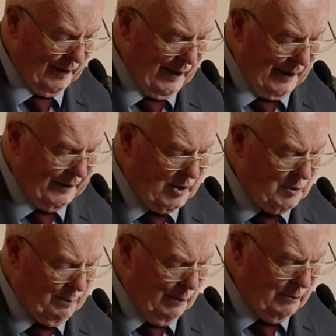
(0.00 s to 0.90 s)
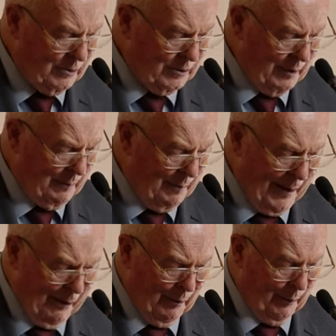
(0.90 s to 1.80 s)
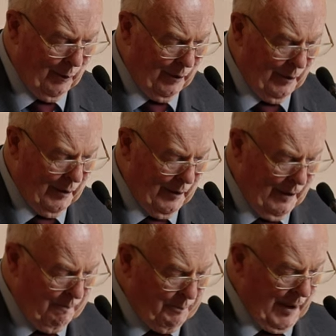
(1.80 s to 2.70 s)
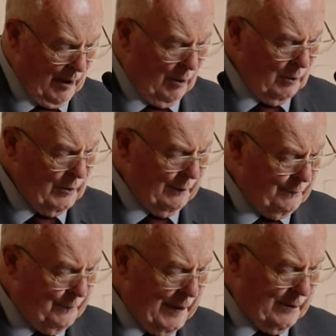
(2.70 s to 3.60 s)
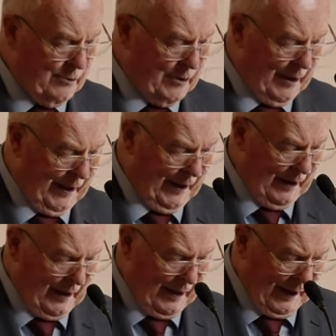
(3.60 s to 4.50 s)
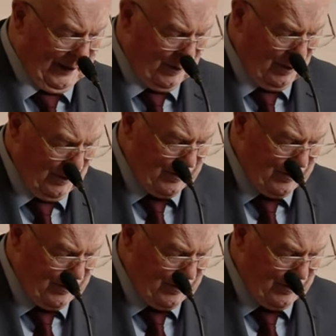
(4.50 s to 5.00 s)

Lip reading: And he spoke to them a parable. "Behold the fig tree and all the